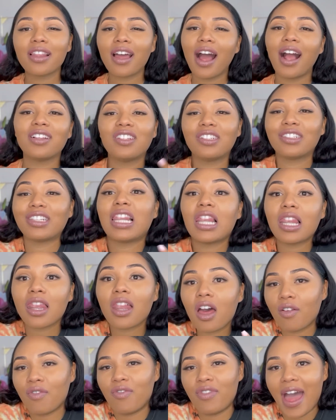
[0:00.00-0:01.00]
I just
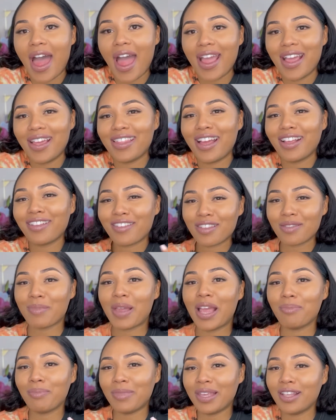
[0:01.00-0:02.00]
love that. And that just
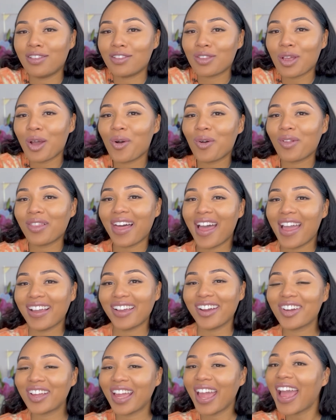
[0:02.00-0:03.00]
made me so
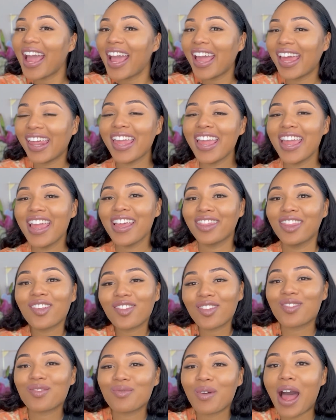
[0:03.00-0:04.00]
like, okay, this
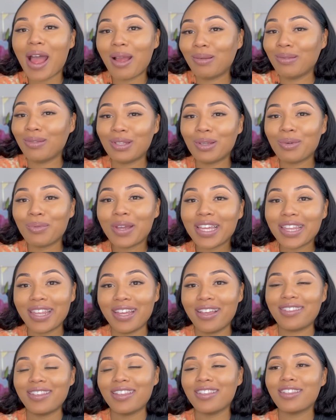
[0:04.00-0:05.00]
is why I'm doing
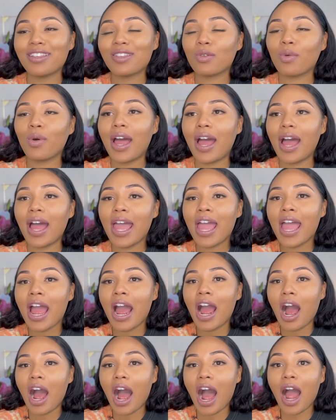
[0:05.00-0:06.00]
this. This is what
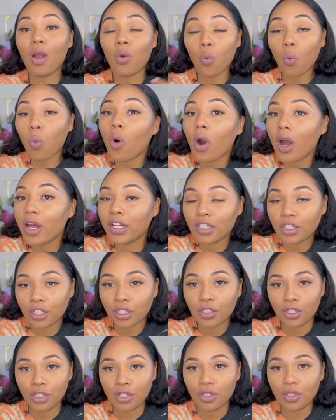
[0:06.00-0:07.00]
I wanted
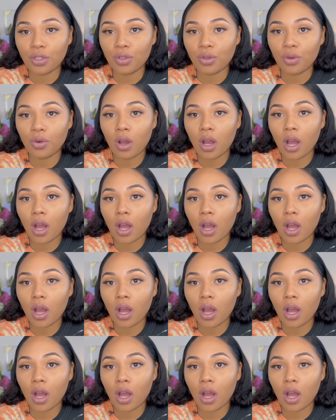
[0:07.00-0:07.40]
to do